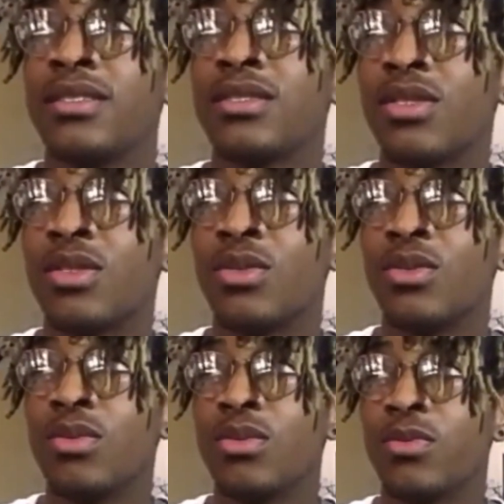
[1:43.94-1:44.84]

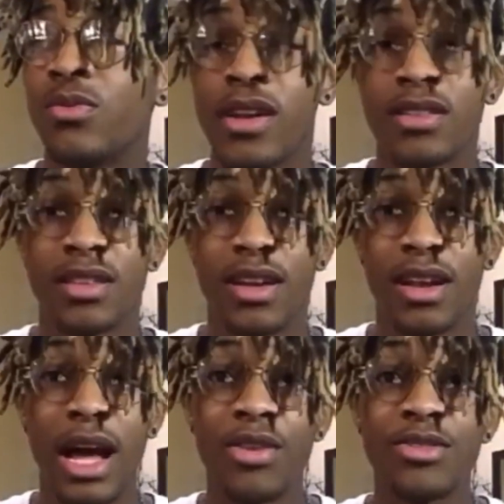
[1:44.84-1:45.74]
So, friends that
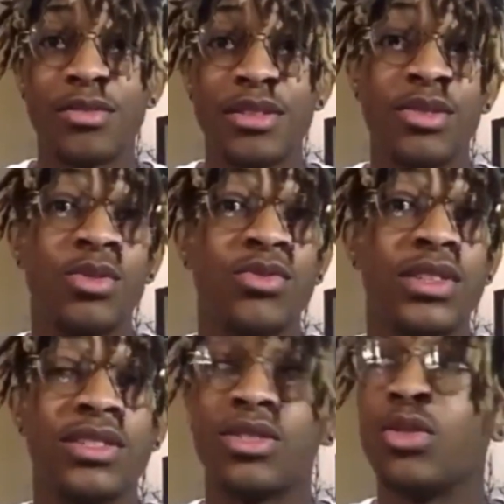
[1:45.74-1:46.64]
allow you to be
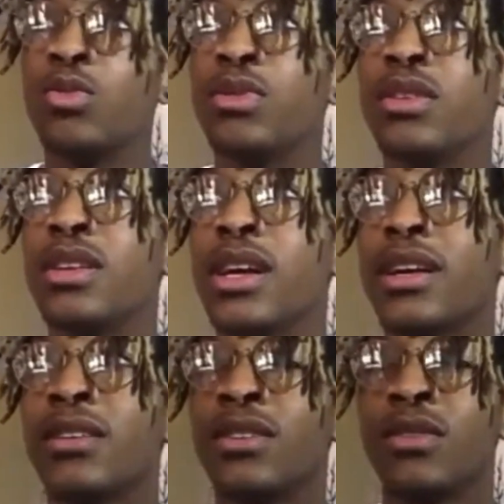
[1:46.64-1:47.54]
goofy, stupid,
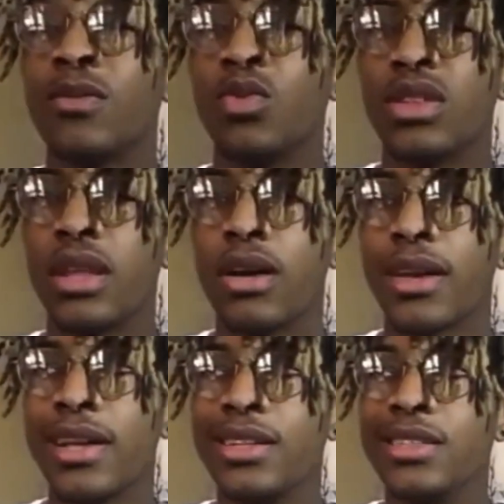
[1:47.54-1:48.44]
and
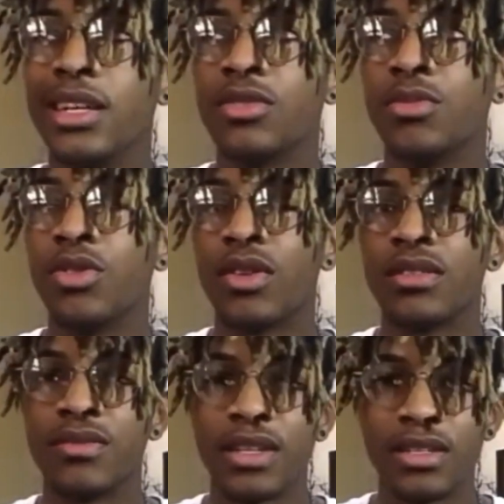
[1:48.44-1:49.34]
without any judgment or
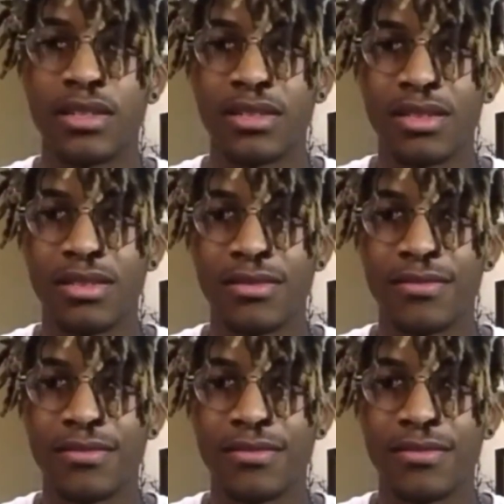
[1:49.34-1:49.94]
reservations.